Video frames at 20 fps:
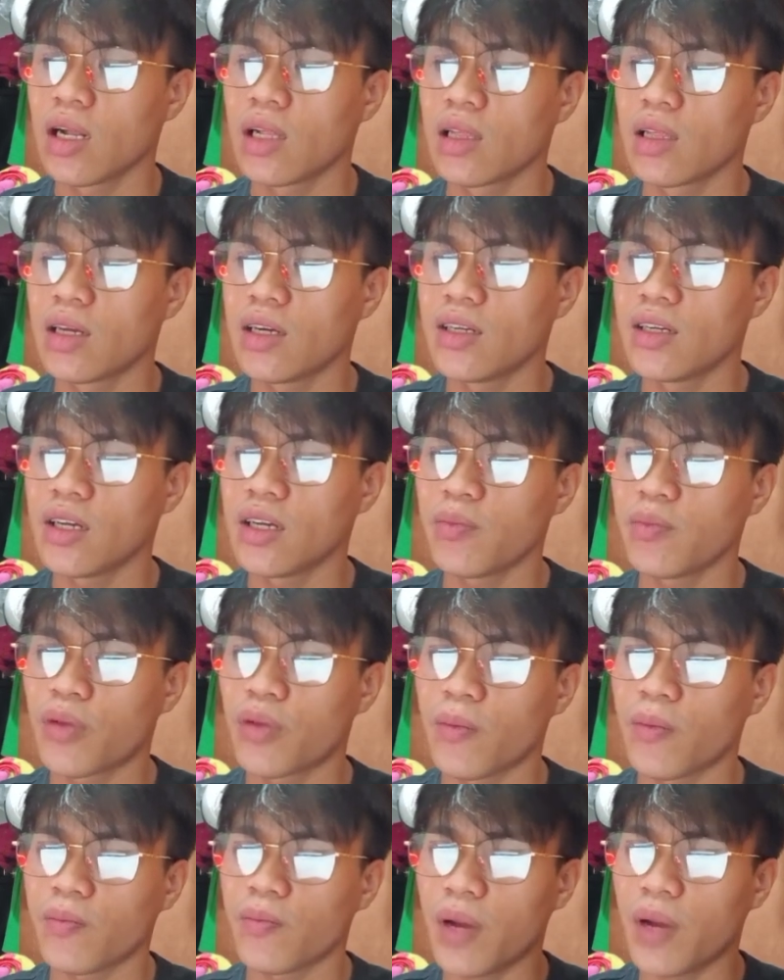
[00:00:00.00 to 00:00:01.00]
learning
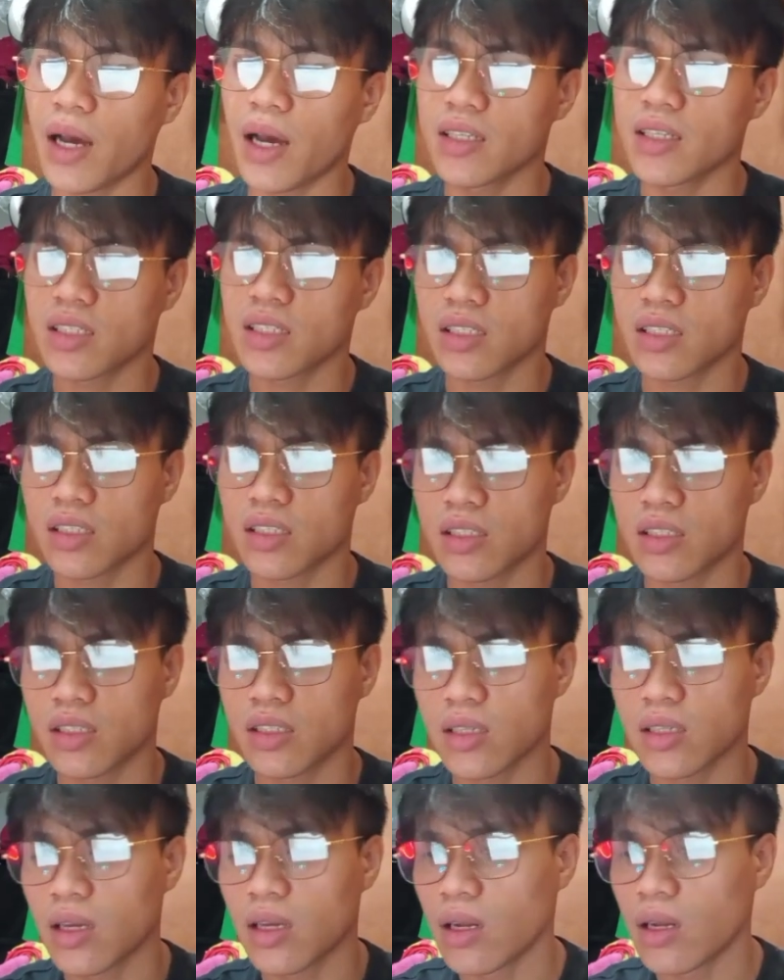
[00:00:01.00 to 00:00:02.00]
from past
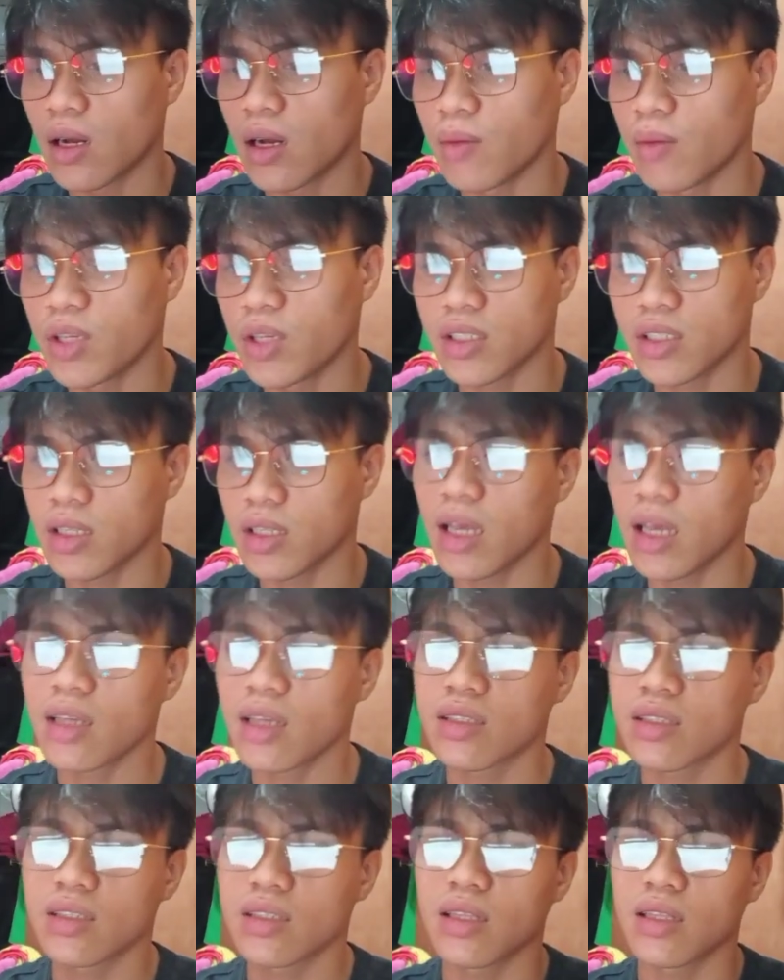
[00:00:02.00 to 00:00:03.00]

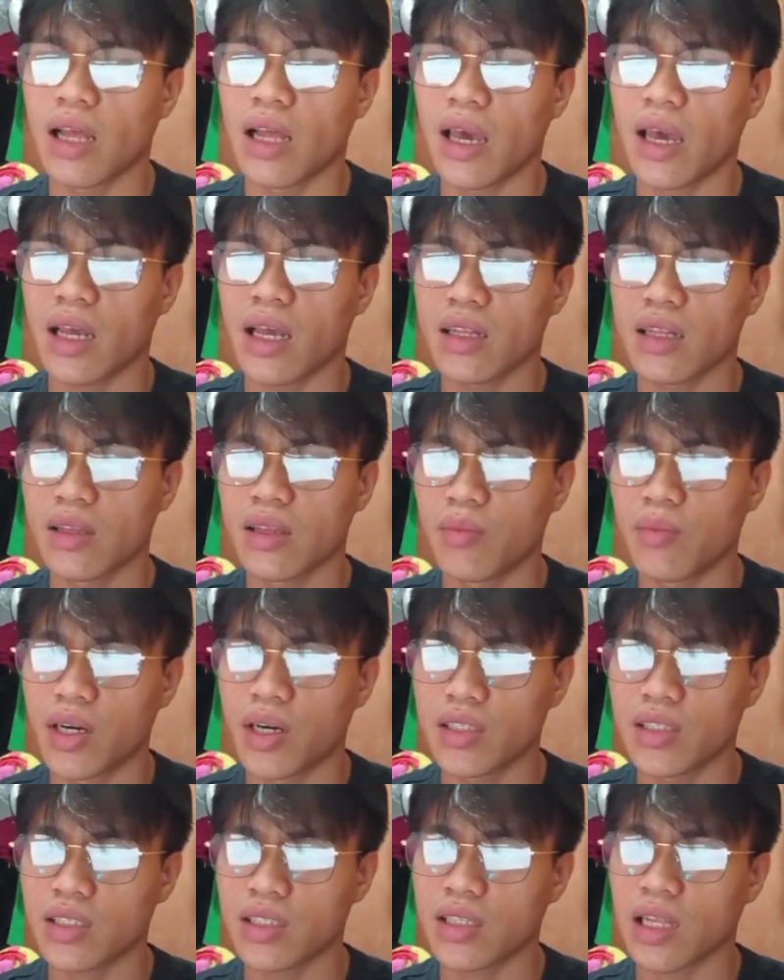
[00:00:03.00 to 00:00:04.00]
mistakes like the
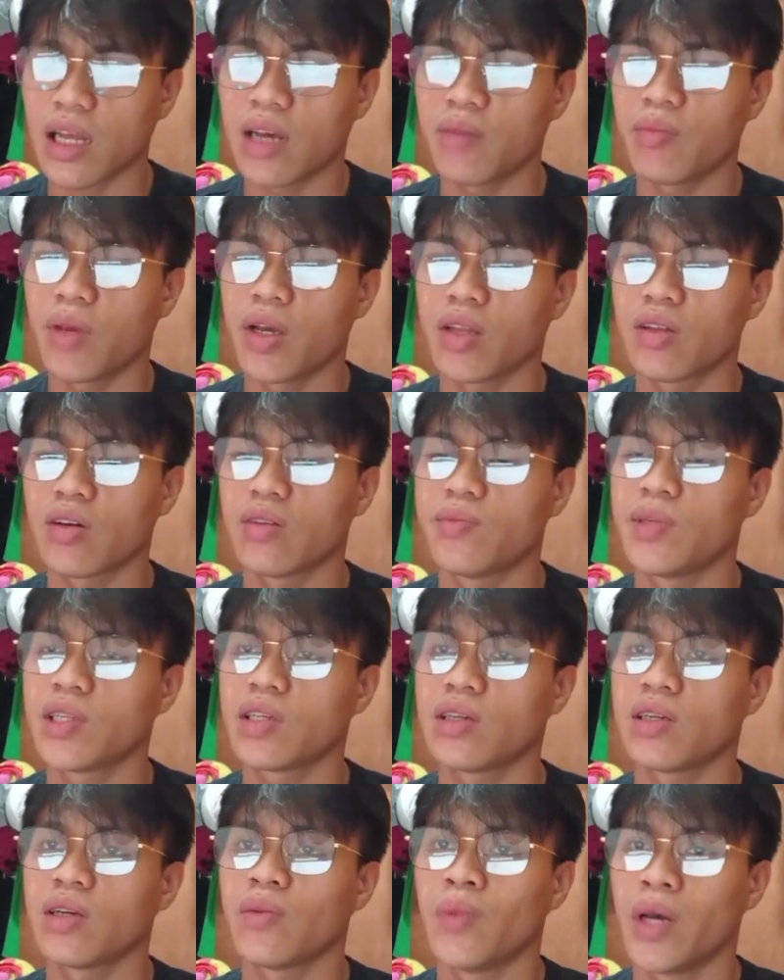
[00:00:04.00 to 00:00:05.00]
Mars Climate
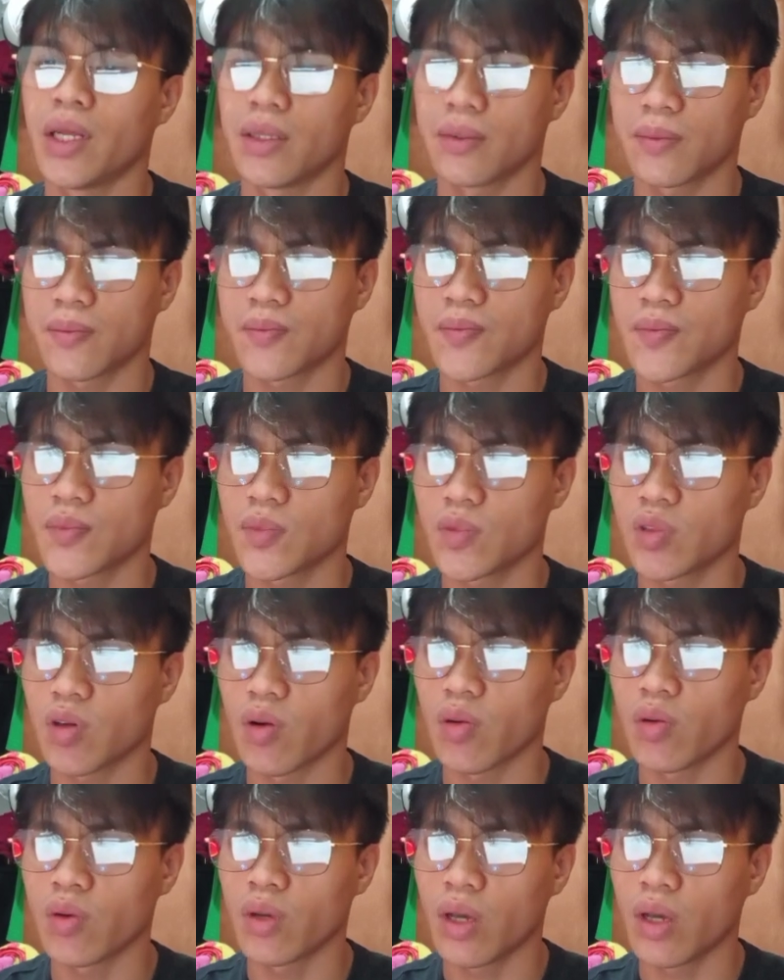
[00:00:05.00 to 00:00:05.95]
Orbiter event. So,